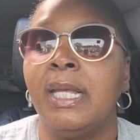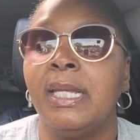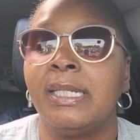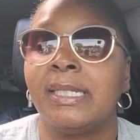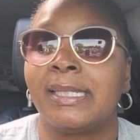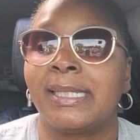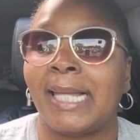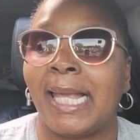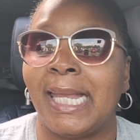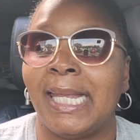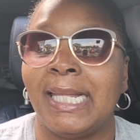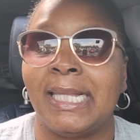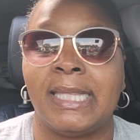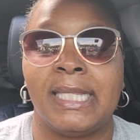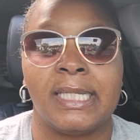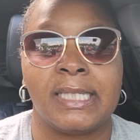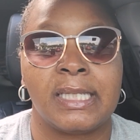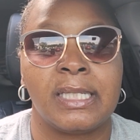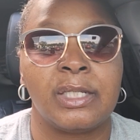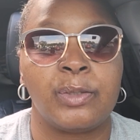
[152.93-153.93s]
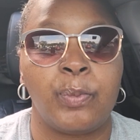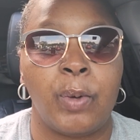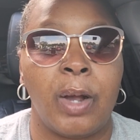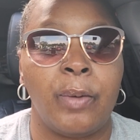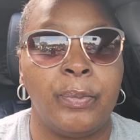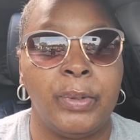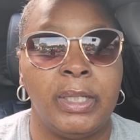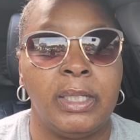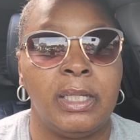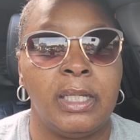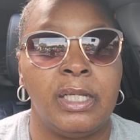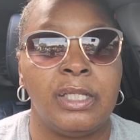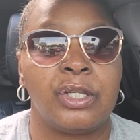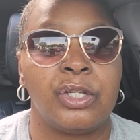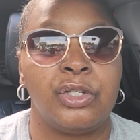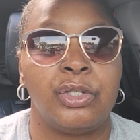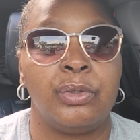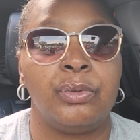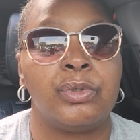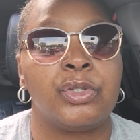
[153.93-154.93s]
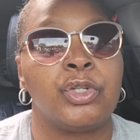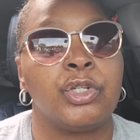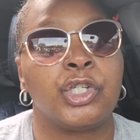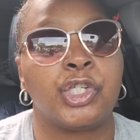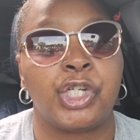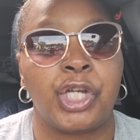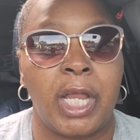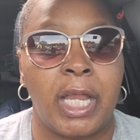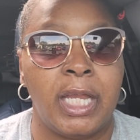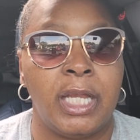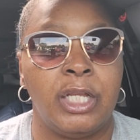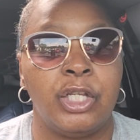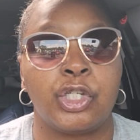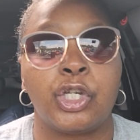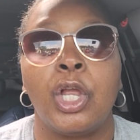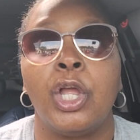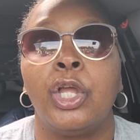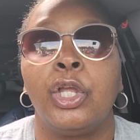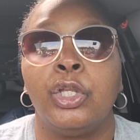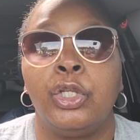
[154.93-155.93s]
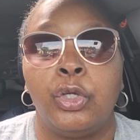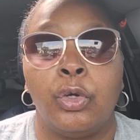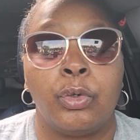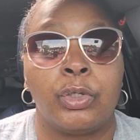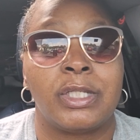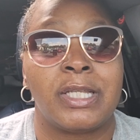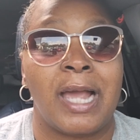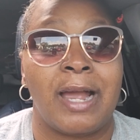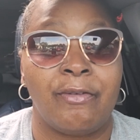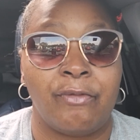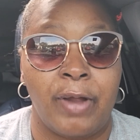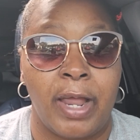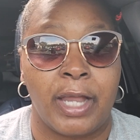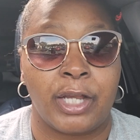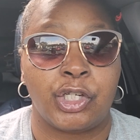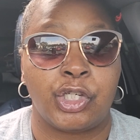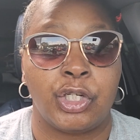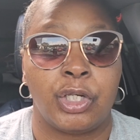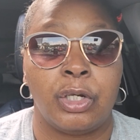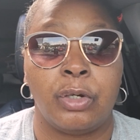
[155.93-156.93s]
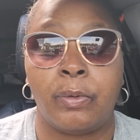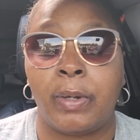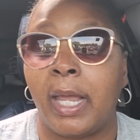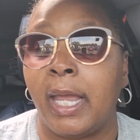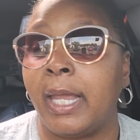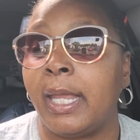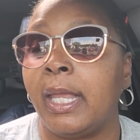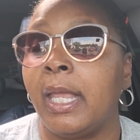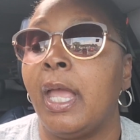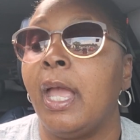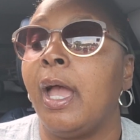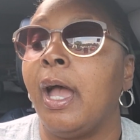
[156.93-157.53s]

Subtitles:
saying this is what we need to do to change your direction, okay?